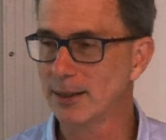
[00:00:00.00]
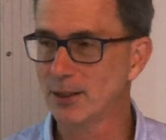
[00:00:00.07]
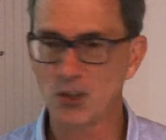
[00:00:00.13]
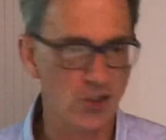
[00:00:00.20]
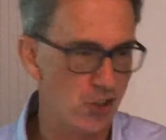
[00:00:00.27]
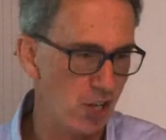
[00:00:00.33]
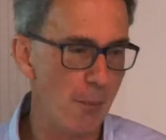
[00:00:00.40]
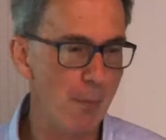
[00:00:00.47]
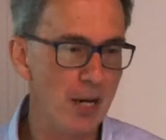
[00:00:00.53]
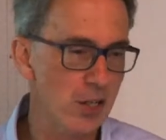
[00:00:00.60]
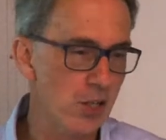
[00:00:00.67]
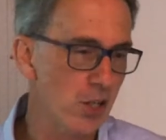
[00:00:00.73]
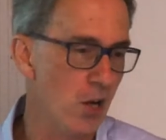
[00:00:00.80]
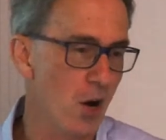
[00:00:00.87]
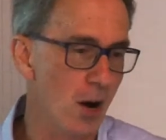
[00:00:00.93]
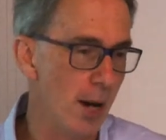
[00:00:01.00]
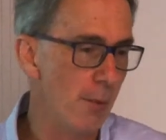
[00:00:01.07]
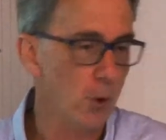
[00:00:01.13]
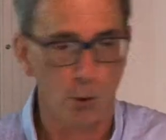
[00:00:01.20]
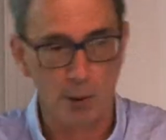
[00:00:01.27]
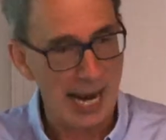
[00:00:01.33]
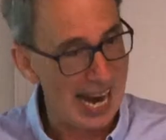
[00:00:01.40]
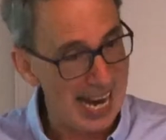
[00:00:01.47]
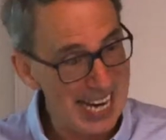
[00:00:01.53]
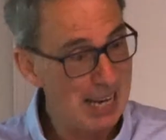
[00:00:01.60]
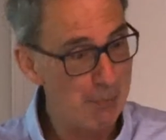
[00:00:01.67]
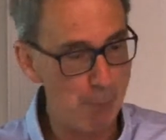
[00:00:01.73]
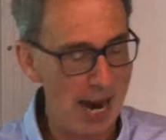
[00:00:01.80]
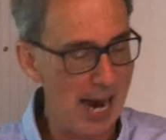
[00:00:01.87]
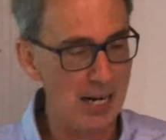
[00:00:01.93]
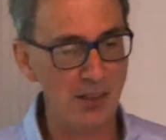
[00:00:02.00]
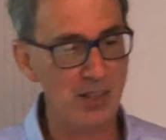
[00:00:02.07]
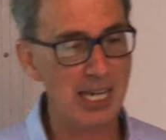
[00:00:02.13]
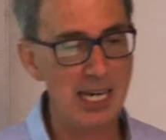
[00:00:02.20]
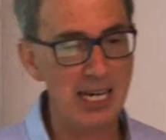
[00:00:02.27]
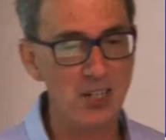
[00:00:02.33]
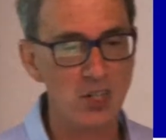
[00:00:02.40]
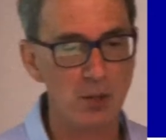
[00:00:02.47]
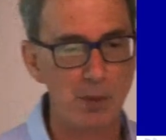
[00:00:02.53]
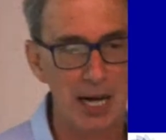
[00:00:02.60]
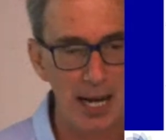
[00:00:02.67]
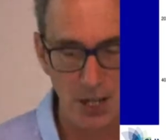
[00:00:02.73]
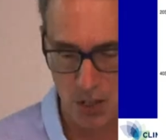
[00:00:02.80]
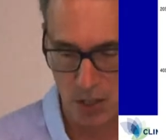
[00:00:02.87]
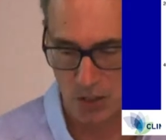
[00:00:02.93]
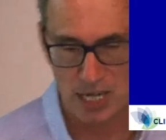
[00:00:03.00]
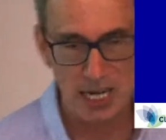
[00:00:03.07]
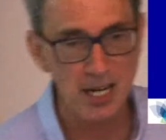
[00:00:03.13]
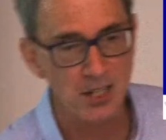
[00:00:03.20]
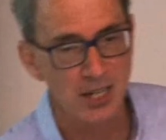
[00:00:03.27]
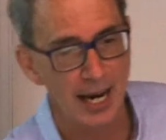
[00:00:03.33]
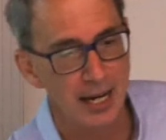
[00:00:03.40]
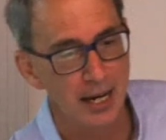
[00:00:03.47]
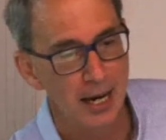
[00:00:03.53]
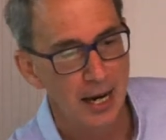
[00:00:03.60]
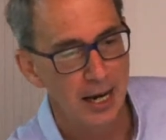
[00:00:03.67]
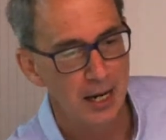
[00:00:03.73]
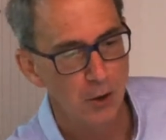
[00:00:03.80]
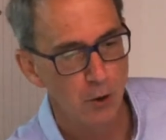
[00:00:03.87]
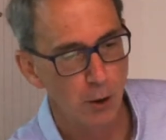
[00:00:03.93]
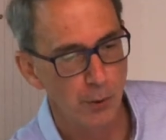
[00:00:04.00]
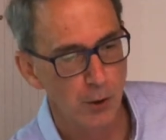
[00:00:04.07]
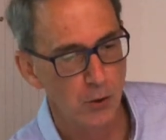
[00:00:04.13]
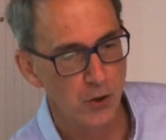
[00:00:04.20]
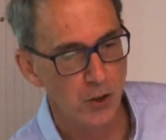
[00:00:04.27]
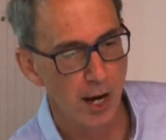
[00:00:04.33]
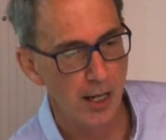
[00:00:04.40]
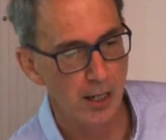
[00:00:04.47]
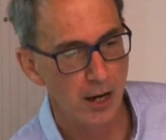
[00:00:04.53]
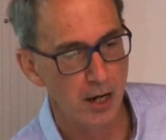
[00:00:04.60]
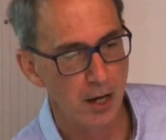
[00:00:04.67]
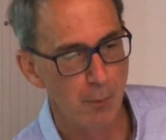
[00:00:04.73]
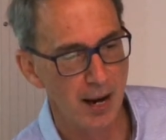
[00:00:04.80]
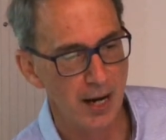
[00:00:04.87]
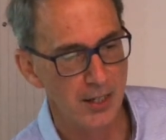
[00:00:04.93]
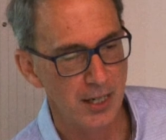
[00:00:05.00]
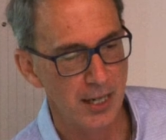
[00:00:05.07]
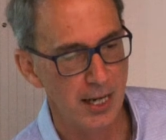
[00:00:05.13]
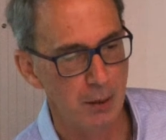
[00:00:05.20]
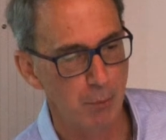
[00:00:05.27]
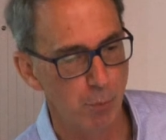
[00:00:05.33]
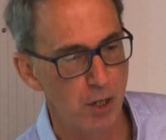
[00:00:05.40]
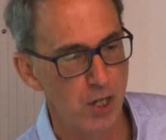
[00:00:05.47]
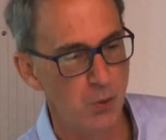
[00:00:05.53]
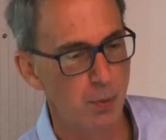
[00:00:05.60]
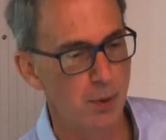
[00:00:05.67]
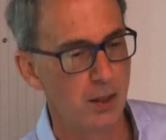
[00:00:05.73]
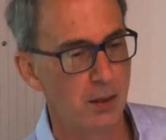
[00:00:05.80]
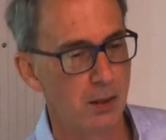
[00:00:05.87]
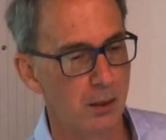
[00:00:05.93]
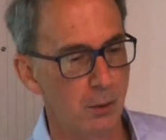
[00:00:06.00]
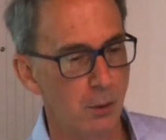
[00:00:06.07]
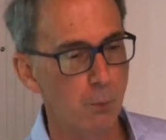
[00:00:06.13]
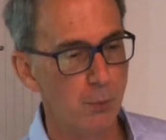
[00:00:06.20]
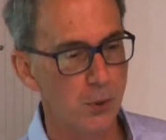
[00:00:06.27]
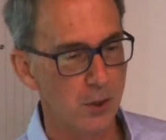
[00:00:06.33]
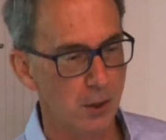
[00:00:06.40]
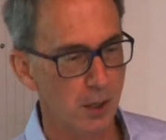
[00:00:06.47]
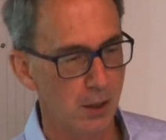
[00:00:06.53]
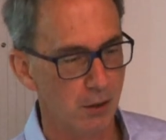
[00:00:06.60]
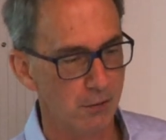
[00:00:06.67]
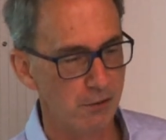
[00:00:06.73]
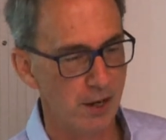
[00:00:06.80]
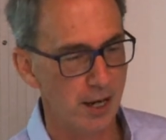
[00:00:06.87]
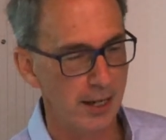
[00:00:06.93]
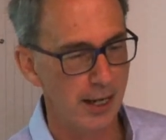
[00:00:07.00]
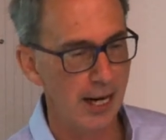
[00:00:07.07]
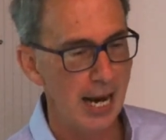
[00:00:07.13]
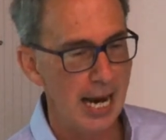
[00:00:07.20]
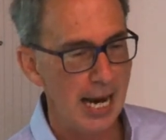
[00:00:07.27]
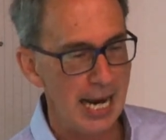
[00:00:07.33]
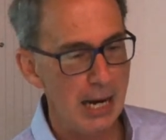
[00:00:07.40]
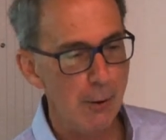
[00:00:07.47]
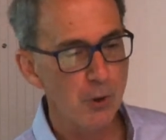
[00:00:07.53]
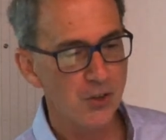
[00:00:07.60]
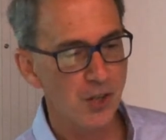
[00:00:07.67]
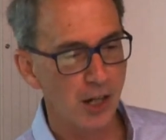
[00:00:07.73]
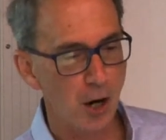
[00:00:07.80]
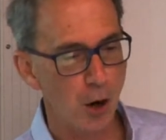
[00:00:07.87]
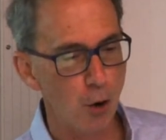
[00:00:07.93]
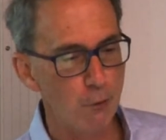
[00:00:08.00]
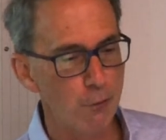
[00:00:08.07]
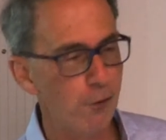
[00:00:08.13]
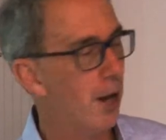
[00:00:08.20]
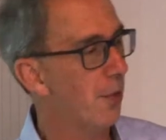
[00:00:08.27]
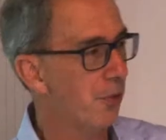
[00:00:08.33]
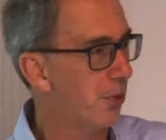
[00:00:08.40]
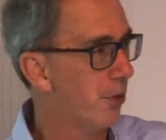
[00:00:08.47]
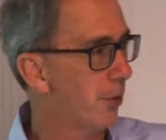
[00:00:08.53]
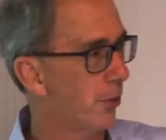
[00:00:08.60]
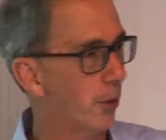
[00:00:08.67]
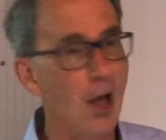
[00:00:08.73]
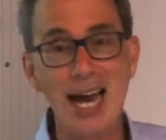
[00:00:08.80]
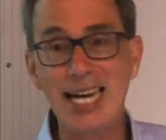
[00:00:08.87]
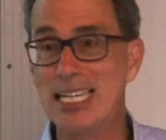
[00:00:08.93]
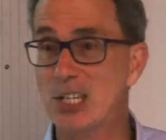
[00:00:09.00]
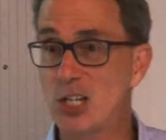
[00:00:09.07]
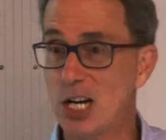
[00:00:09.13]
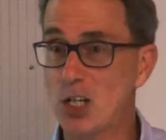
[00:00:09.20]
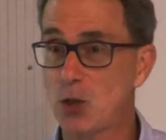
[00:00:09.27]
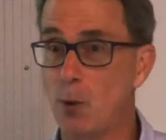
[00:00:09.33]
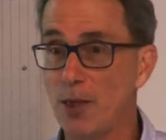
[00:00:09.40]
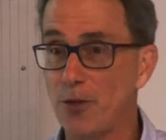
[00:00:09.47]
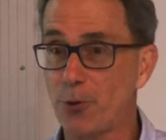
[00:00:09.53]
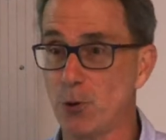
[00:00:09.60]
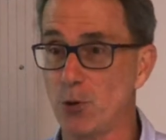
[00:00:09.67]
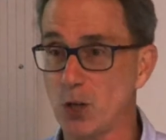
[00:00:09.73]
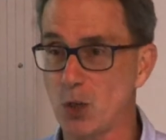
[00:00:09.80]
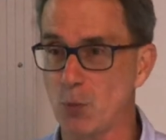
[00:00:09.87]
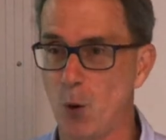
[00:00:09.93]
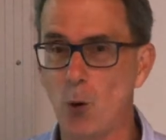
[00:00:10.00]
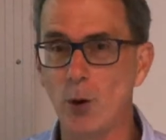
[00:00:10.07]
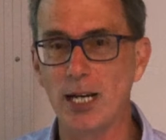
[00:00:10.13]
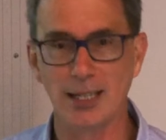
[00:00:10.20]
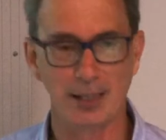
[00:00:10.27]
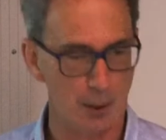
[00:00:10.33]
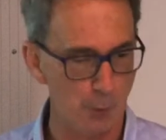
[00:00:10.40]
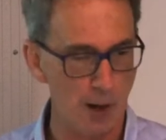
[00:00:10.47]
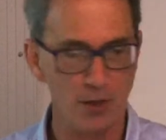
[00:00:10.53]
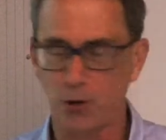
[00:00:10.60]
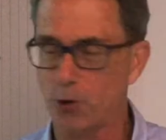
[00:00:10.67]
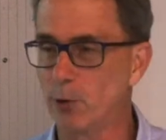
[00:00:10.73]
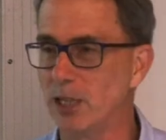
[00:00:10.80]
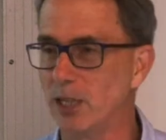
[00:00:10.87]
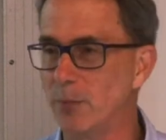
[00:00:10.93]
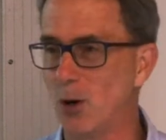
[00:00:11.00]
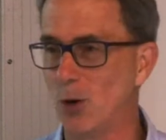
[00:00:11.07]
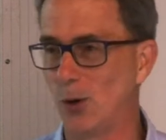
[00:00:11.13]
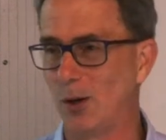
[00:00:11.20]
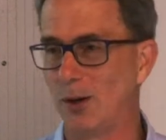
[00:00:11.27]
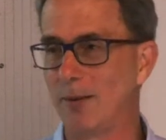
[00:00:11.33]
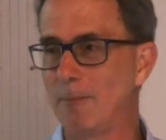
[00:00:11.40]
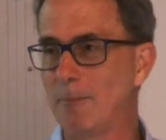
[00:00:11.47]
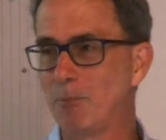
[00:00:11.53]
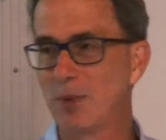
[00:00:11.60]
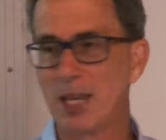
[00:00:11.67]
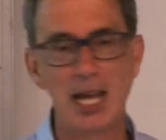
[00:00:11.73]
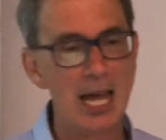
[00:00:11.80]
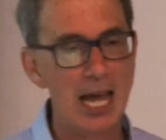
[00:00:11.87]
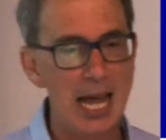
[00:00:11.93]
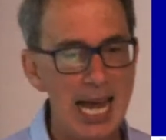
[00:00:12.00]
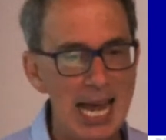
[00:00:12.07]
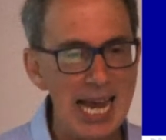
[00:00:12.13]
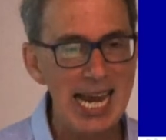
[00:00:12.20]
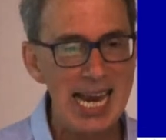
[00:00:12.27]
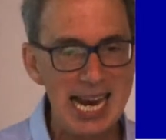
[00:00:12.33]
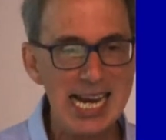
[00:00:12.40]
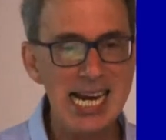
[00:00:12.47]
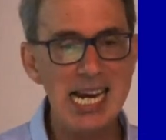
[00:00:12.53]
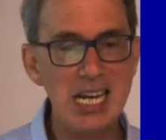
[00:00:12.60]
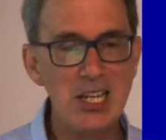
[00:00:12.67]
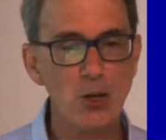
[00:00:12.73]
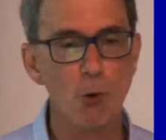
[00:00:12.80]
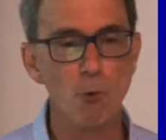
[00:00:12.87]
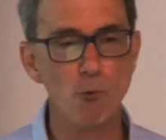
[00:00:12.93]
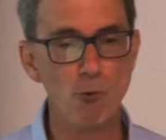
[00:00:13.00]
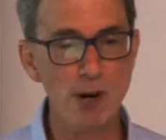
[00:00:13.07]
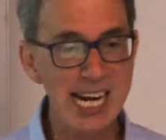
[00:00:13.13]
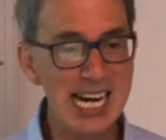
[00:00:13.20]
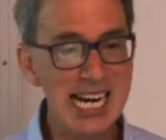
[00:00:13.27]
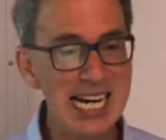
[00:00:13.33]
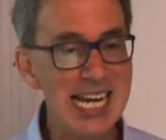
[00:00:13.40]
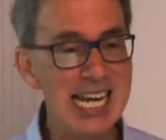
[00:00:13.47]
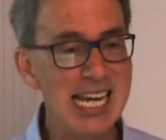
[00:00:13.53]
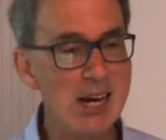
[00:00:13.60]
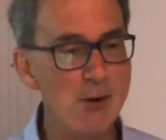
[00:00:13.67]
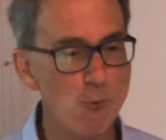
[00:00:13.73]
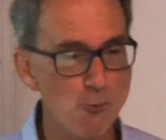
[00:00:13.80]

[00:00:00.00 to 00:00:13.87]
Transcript: summertime or any part of the year simulations. Here's a tropical cyclone about to hit Brisbane. Oops, got flooded. Here was the cold front, like just went through this morning, that went through in the model. It is really,